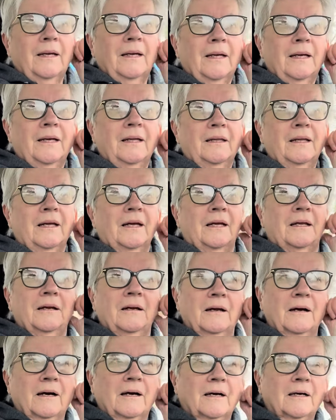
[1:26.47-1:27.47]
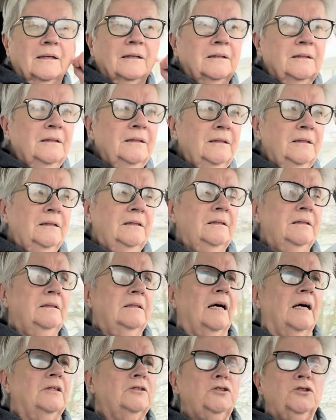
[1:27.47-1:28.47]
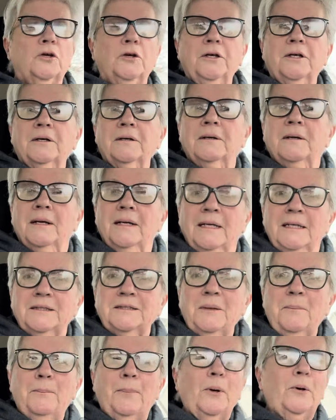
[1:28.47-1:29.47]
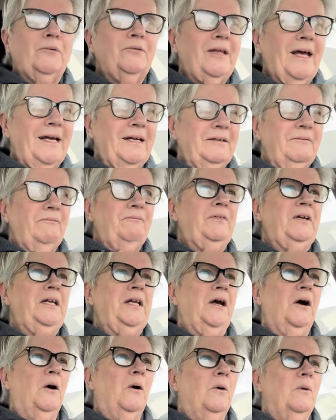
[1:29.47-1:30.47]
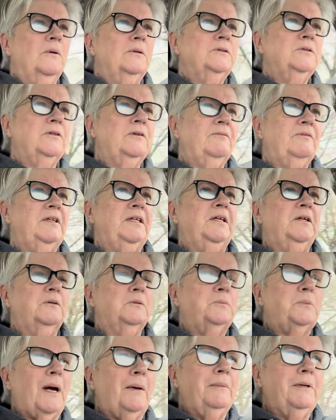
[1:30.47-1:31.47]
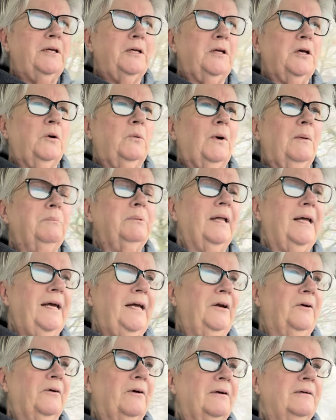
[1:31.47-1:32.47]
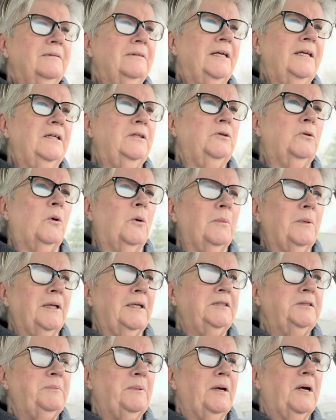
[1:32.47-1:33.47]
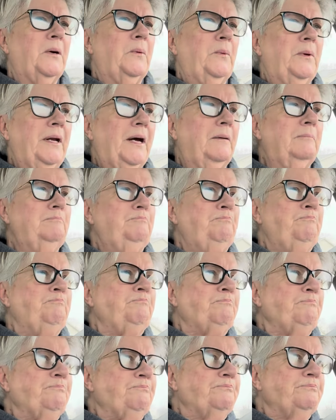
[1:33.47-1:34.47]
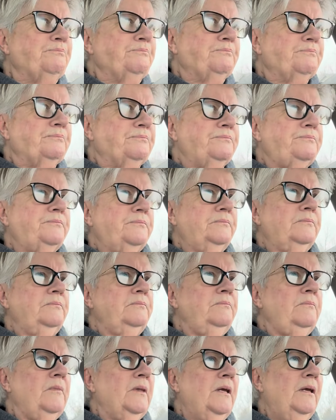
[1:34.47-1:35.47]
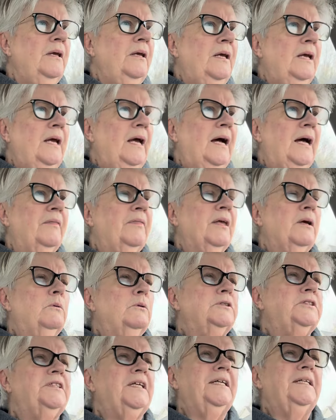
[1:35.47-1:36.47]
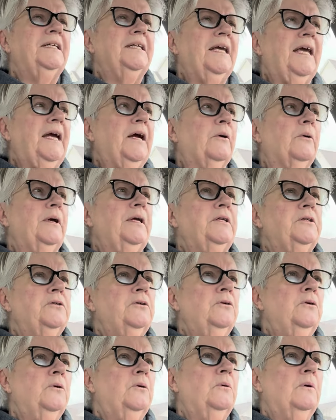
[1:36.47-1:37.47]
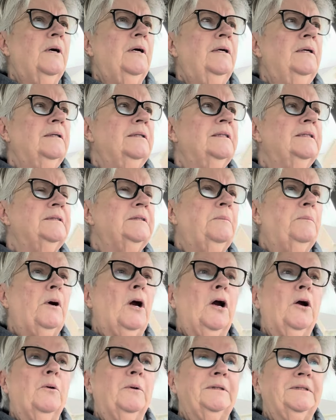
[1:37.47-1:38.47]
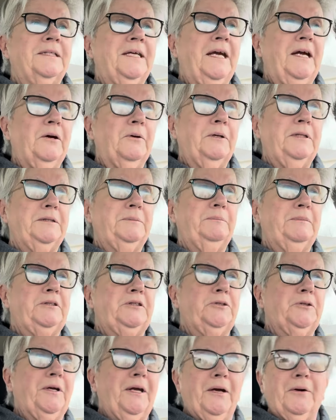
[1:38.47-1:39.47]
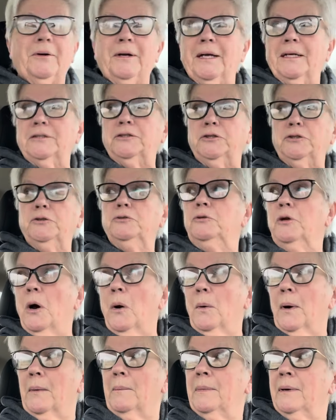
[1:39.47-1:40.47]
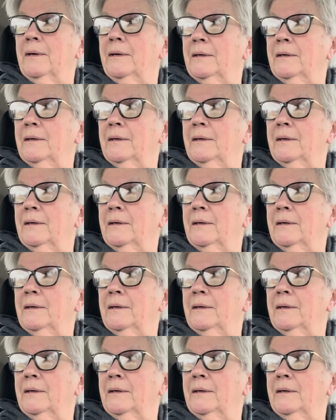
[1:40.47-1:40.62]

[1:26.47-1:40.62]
And then I'll show you some birthday video. So the video is probably going to go up later than it normally has been going up. I think we'll sing to Gary, too. Tomorrow is Gary's, Mr. Gary, as you know him.